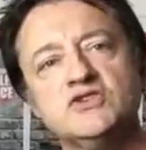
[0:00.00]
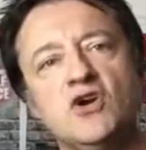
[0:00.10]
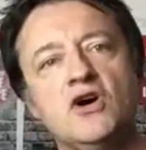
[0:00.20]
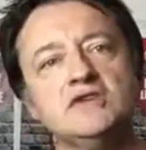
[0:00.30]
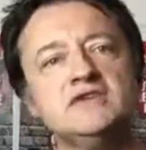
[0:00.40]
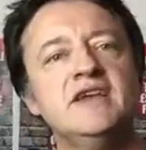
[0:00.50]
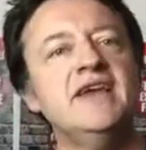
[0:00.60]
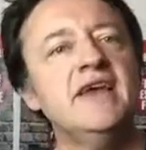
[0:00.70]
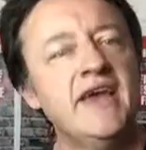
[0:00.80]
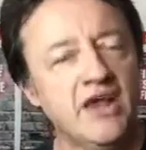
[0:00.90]
size
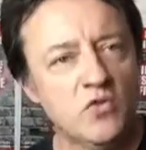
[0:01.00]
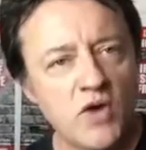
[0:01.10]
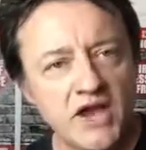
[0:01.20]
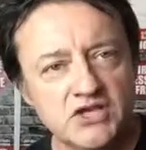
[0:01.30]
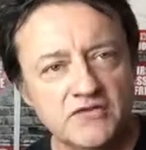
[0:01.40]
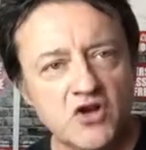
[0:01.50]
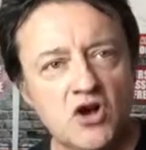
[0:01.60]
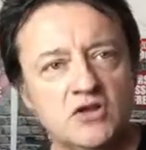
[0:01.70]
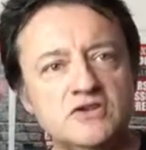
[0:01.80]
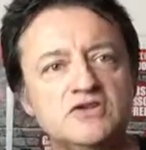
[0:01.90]
in a range of
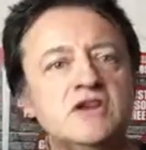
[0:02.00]
colors.